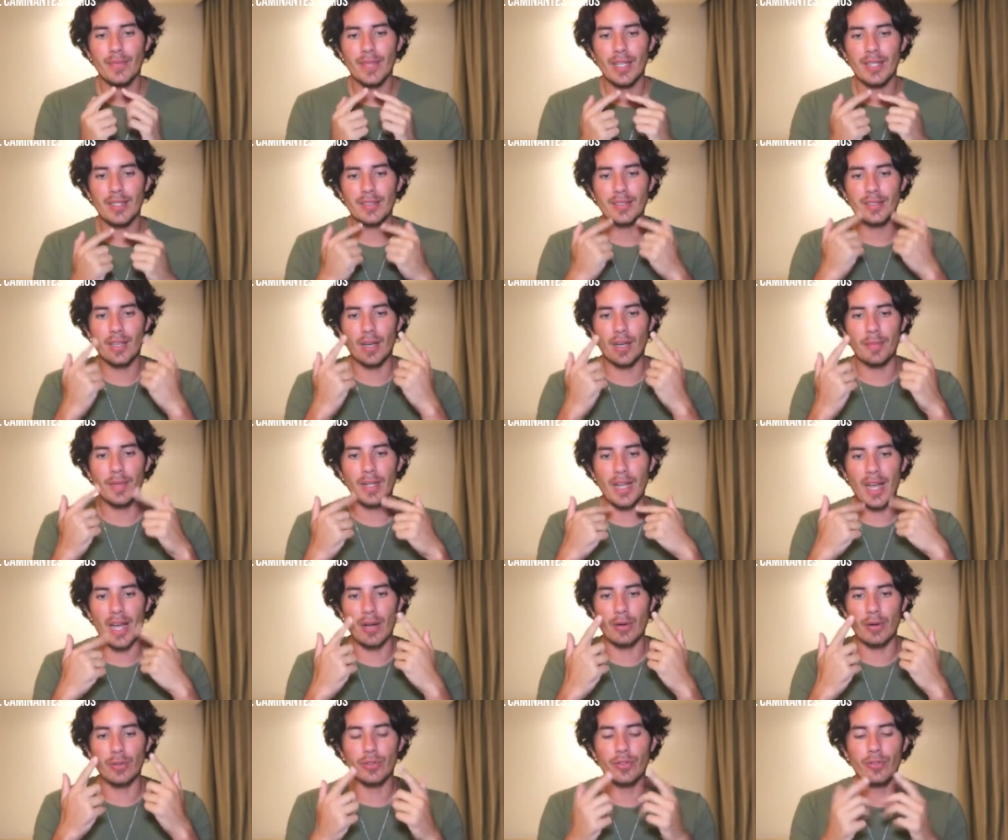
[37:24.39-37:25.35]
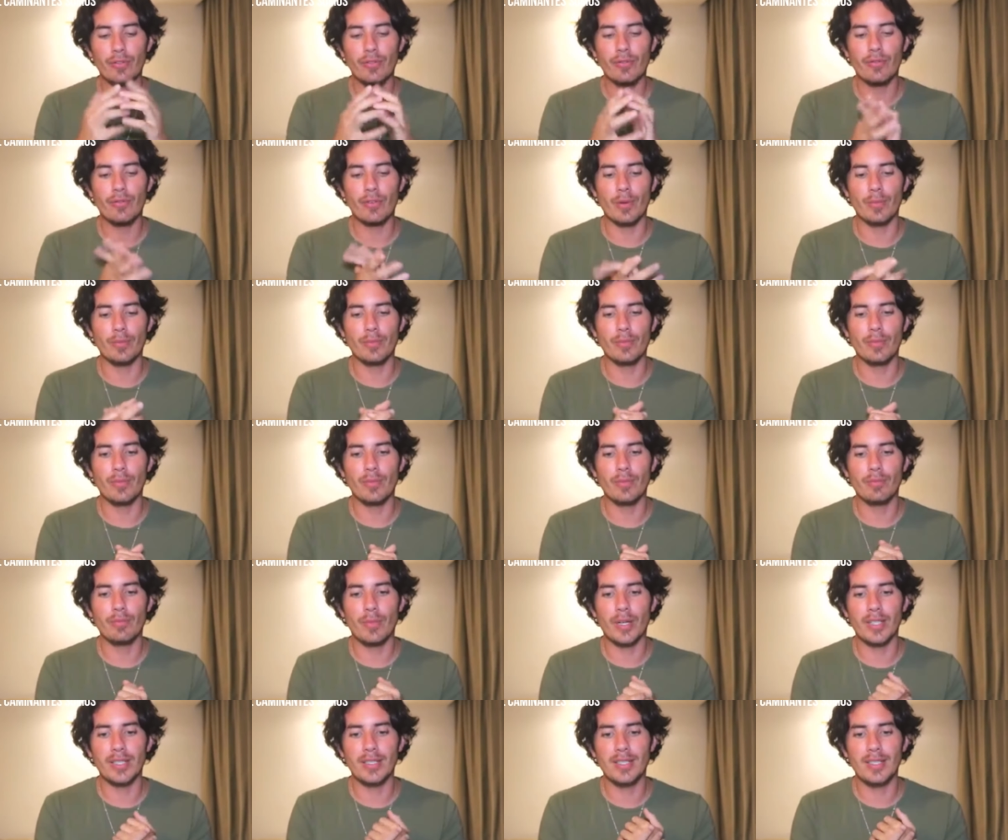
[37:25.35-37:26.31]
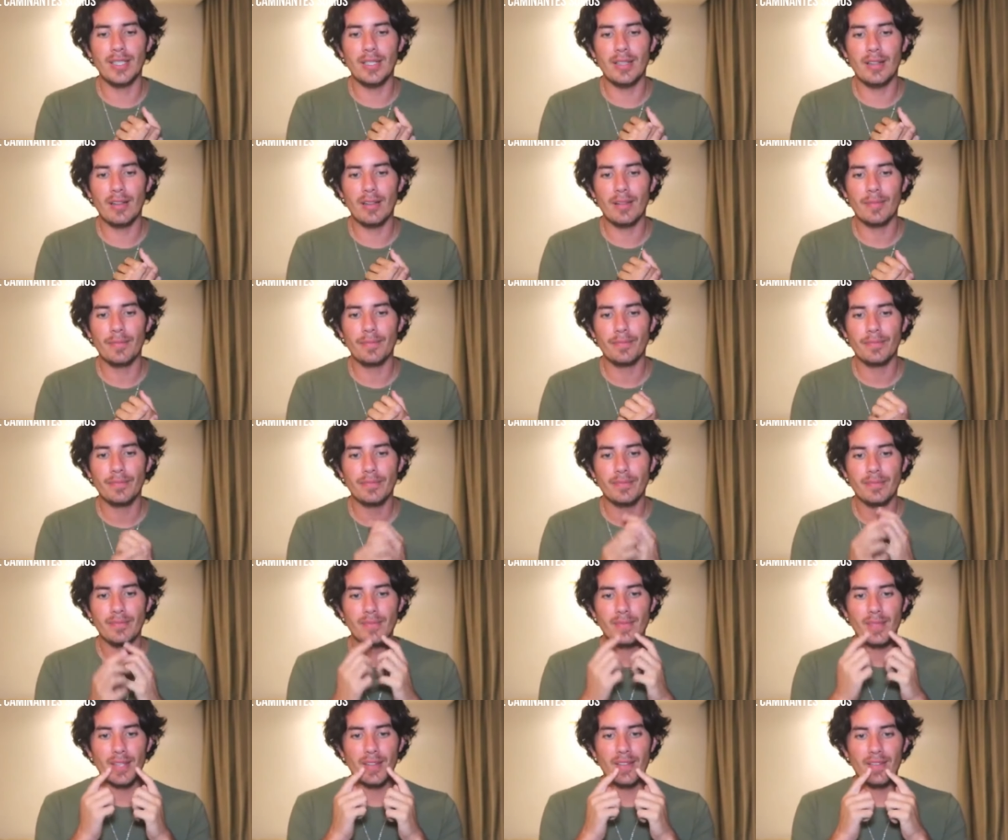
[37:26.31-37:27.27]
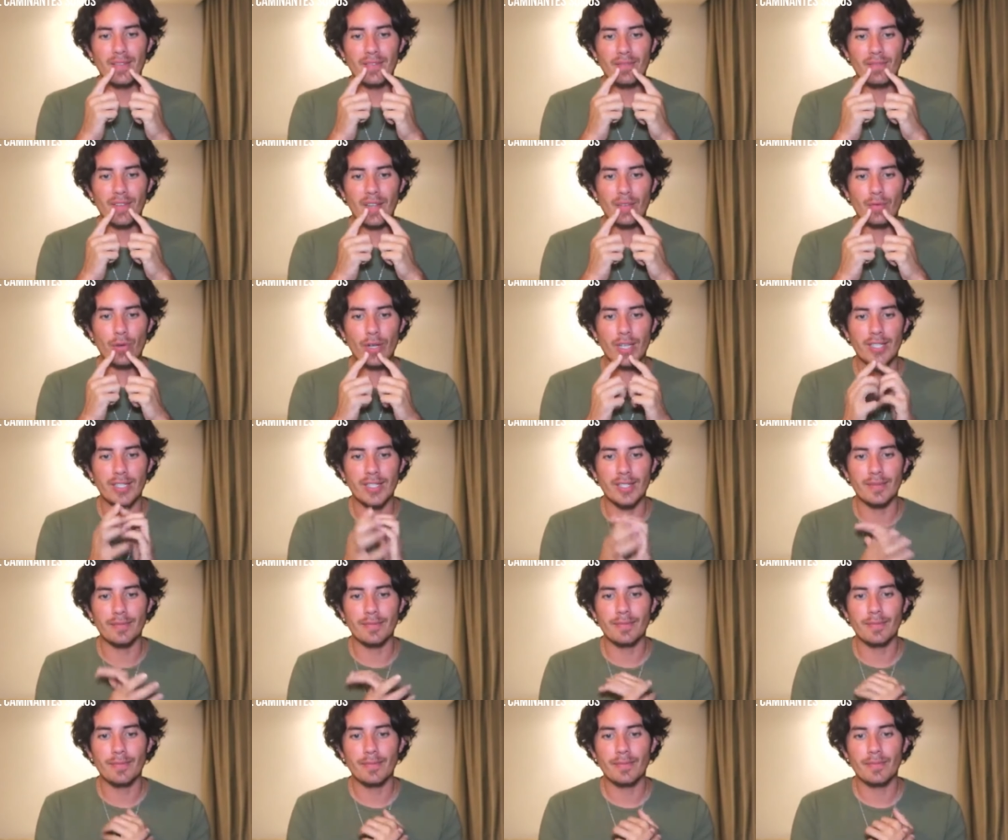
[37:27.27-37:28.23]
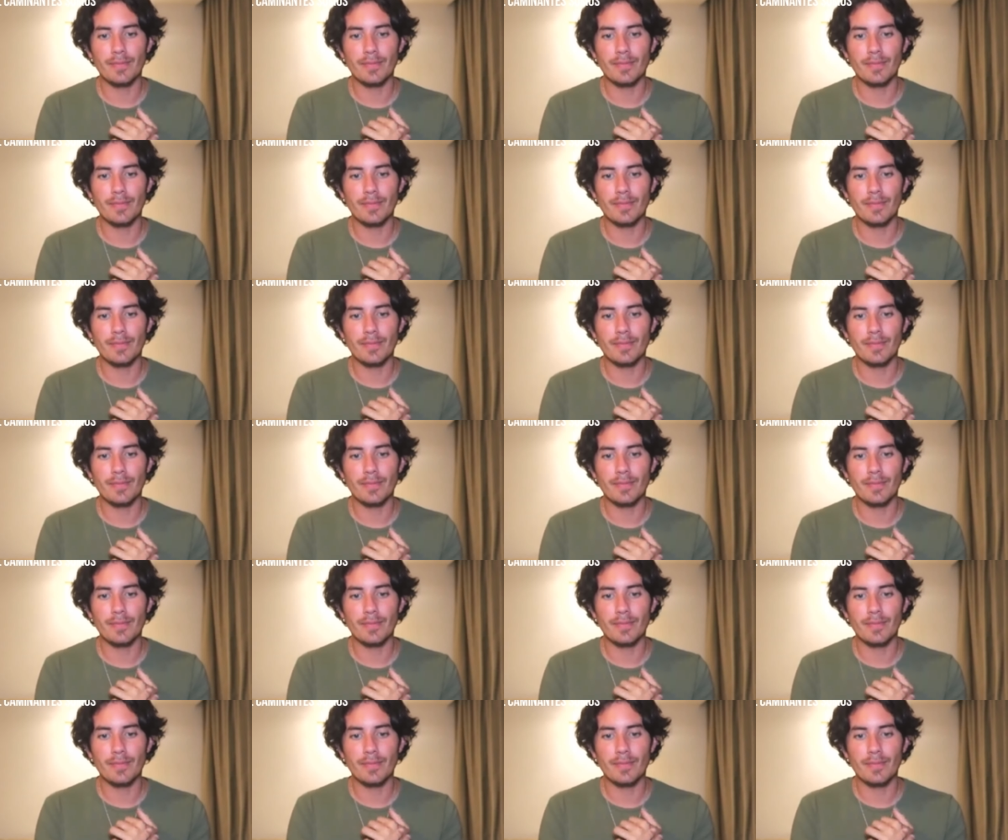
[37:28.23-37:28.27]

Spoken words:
is coming out from my teeth, vibrating.